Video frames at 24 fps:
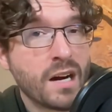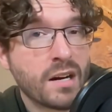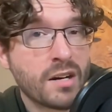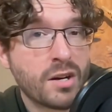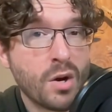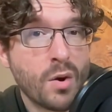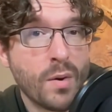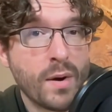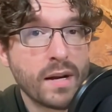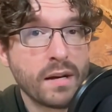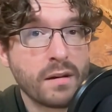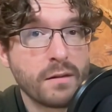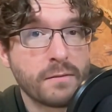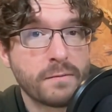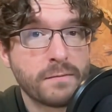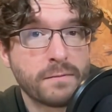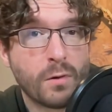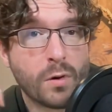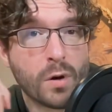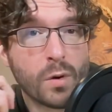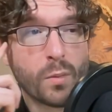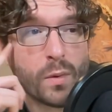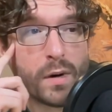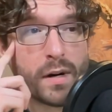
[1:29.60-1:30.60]
going
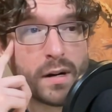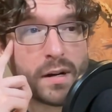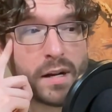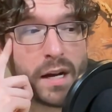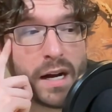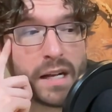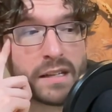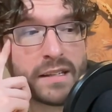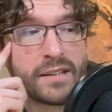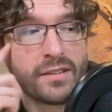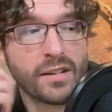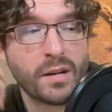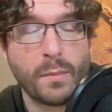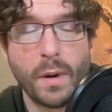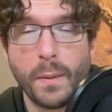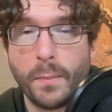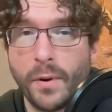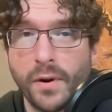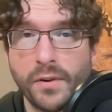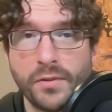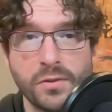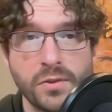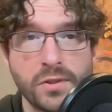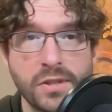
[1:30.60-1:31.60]
forward, at least on my
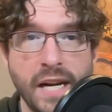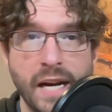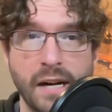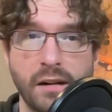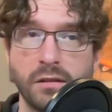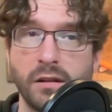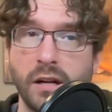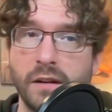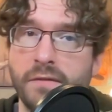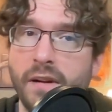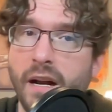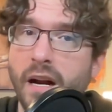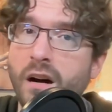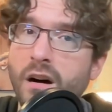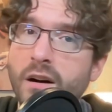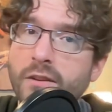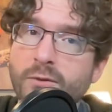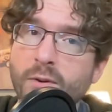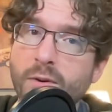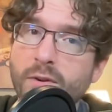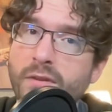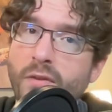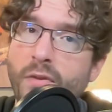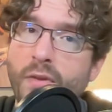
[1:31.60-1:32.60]
personal channel. I've got all
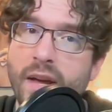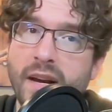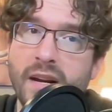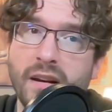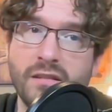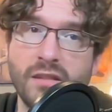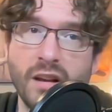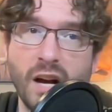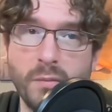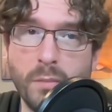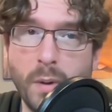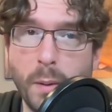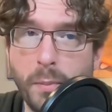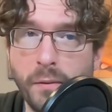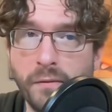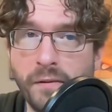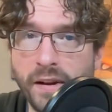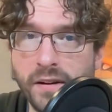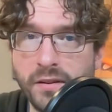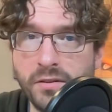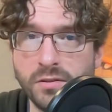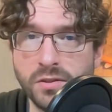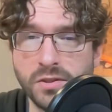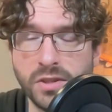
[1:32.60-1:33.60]
sorts of things on my
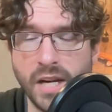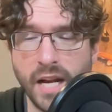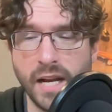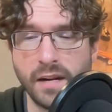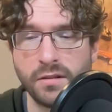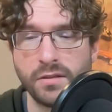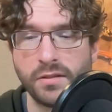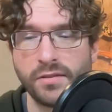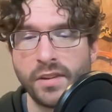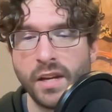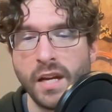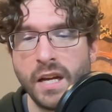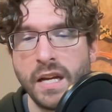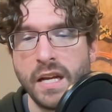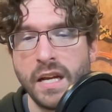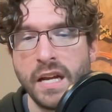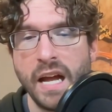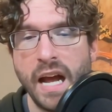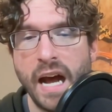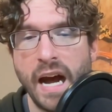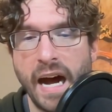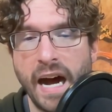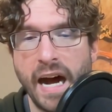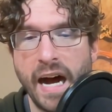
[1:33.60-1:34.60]
professional channels
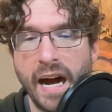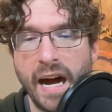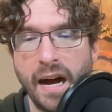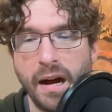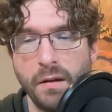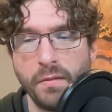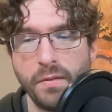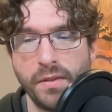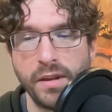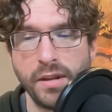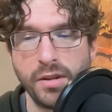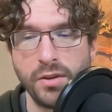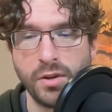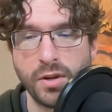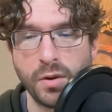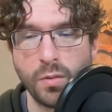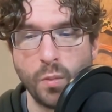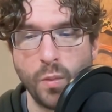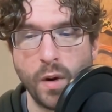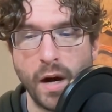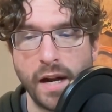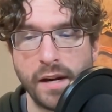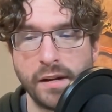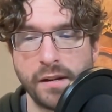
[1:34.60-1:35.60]
that you
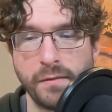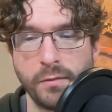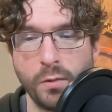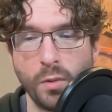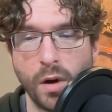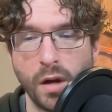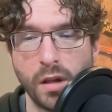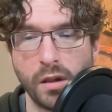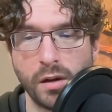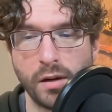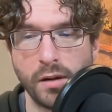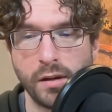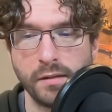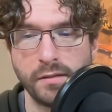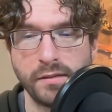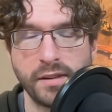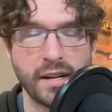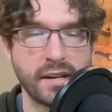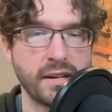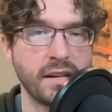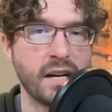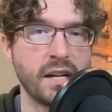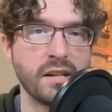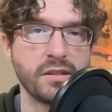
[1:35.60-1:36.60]
can watch if you want to learn
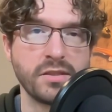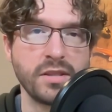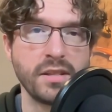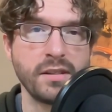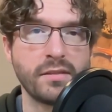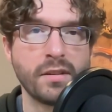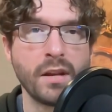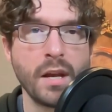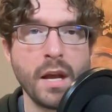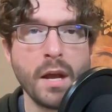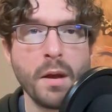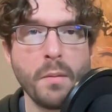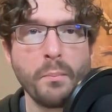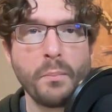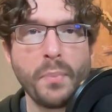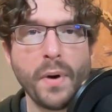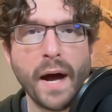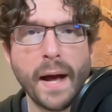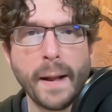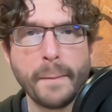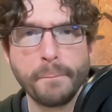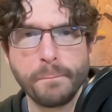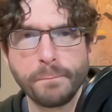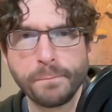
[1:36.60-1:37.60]
technologies.
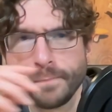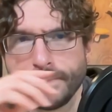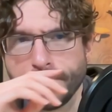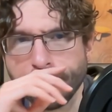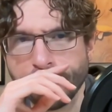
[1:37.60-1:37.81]
But